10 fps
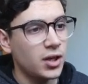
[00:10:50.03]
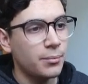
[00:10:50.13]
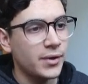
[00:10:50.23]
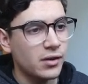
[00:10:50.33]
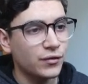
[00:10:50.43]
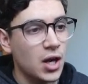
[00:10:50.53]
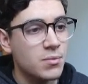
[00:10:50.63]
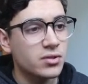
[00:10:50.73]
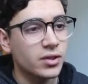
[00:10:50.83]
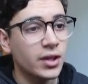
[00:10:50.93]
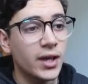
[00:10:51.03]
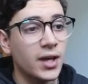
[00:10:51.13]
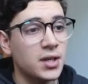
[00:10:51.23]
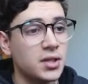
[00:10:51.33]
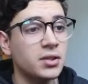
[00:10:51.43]
email type string,
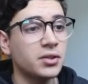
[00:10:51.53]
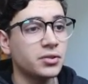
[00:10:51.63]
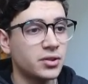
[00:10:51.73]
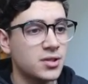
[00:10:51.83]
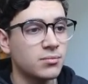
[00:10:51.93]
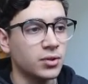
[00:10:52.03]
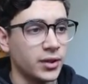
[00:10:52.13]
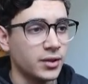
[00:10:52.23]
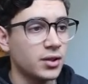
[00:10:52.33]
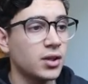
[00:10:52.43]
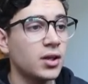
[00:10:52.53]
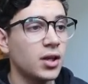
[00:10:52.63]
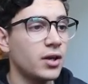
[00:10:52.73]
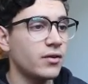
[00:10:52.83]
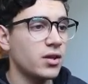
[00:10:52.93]
and it returns boolean.
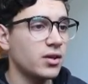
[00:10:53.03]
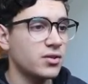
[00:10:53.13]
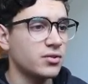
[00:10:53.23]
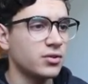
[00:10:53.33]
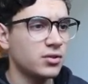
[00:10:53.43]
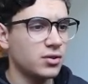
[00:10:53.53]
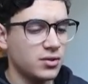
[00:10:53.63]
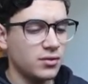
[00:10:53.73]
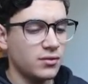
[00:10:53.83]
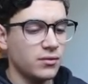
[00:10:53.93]
Everything is good.